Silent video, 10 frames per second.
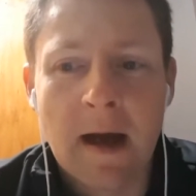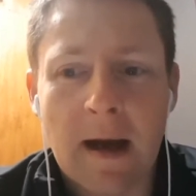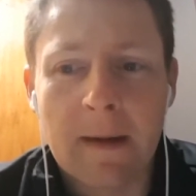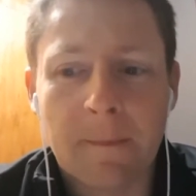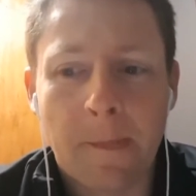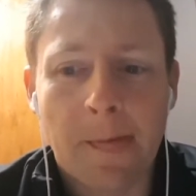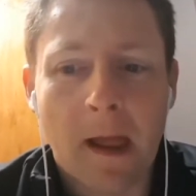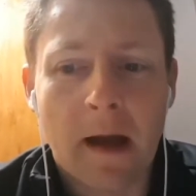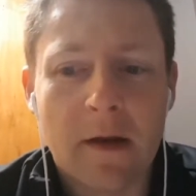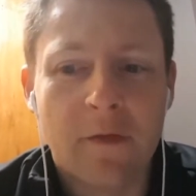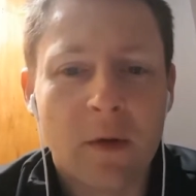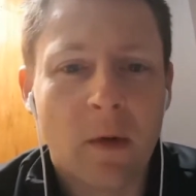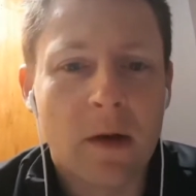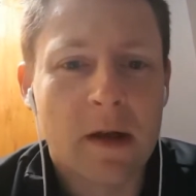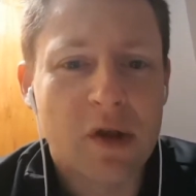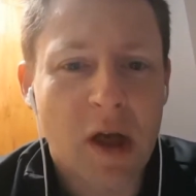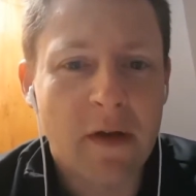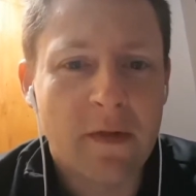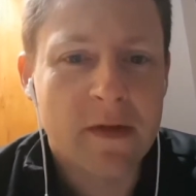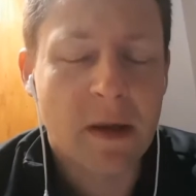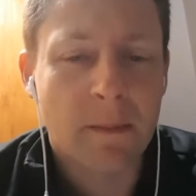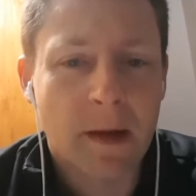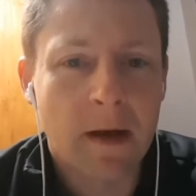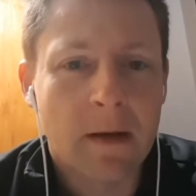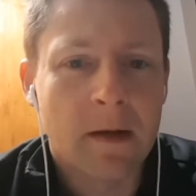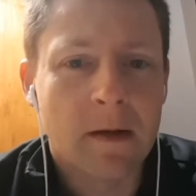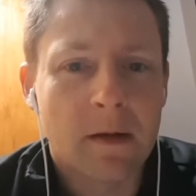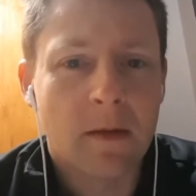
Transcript: Um, and if you want to achieve something,